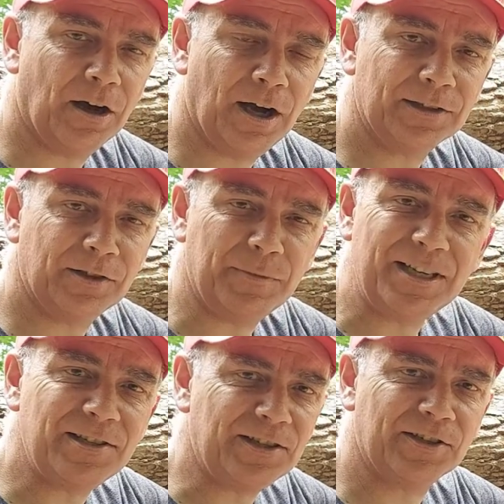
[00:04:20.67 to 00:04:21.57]
Awesome,
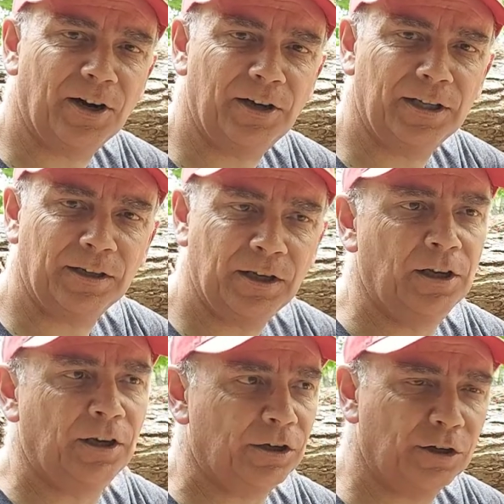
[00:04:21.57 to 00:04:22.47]
easy starting,
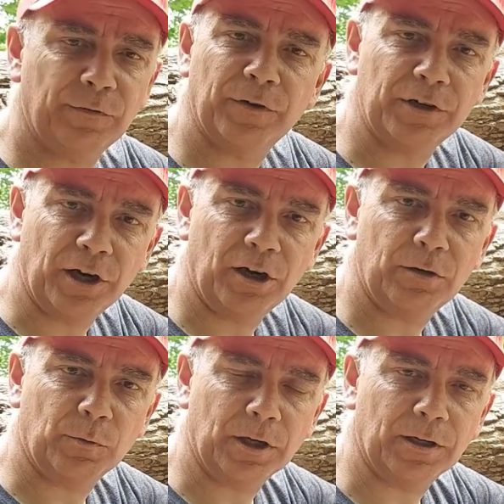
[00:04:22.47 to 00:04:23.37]
good for
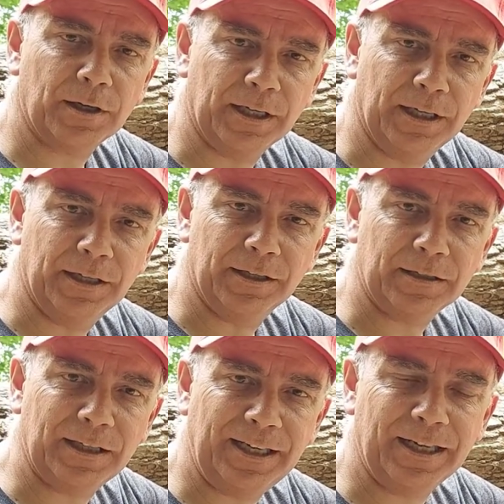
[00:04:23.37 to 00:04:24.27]
yard work
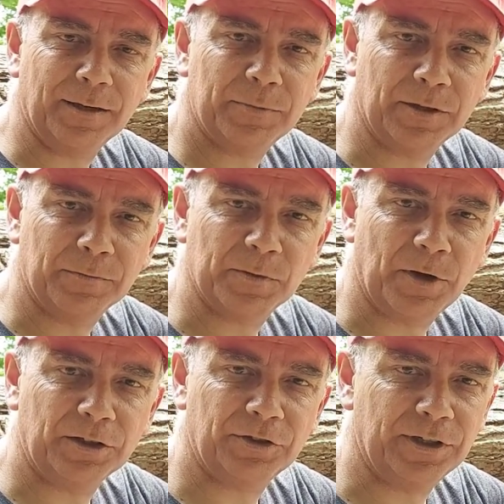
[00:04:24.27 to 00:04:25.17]
and cleaning up some
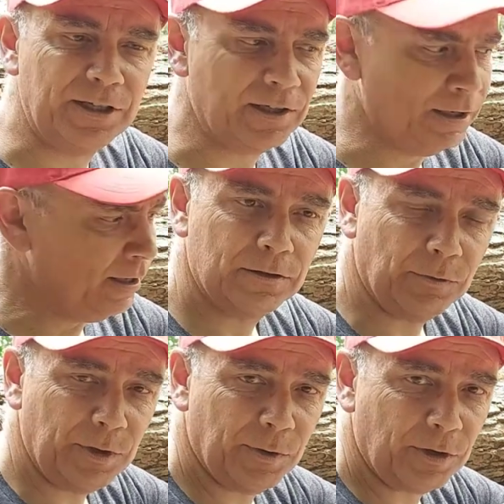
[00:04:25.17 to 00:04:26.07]
small trees. So
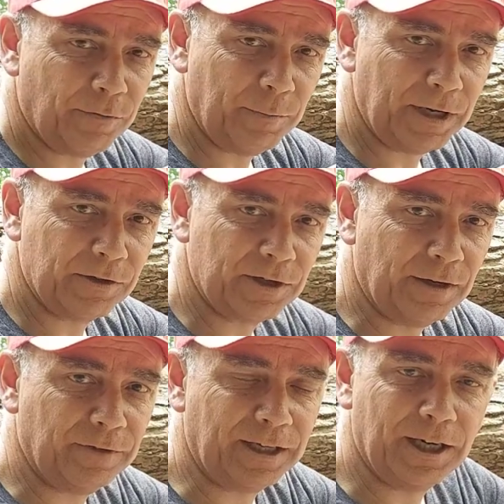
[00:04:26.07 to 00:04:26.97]
when you want to go for bigger
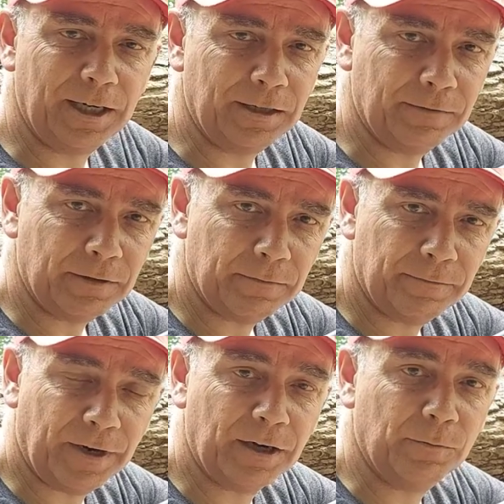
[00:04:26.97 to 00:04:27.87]
stuff like cutting
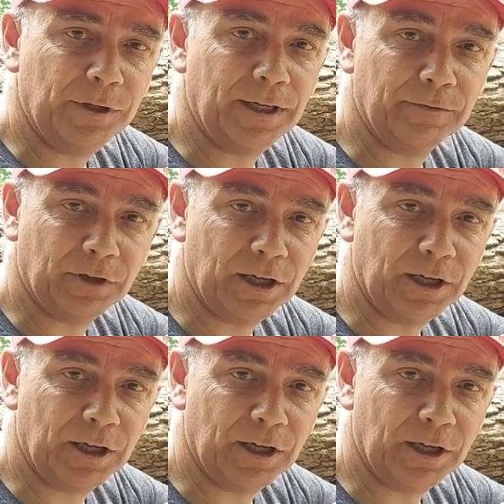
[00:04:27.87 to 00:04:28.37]
firewood out of